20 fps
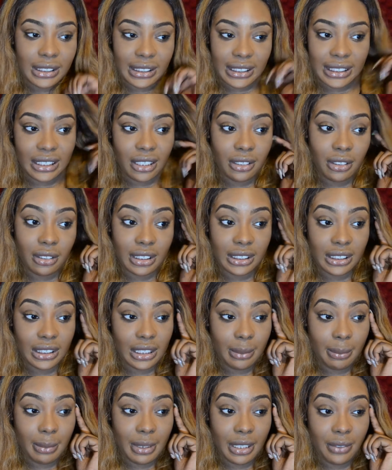That's how long it
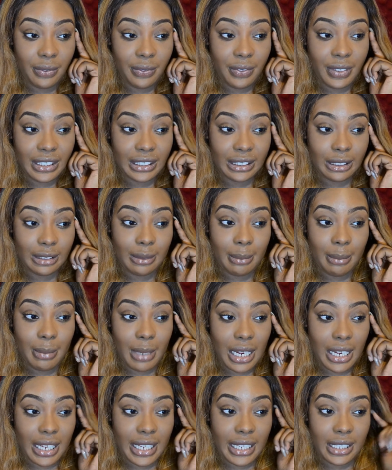took me to fix
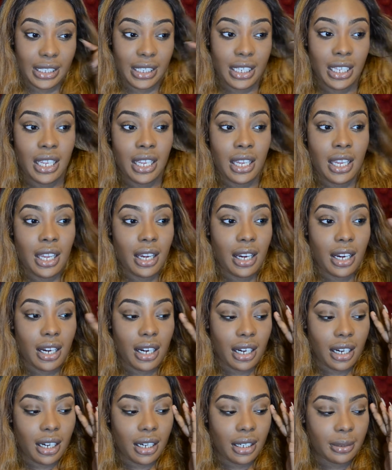
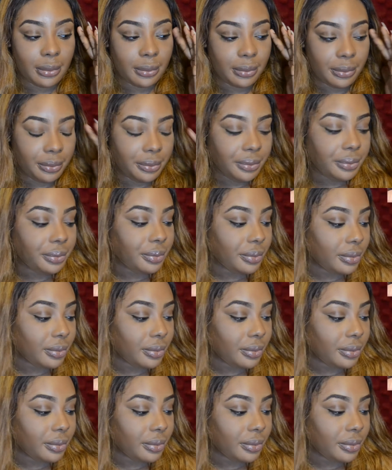mine.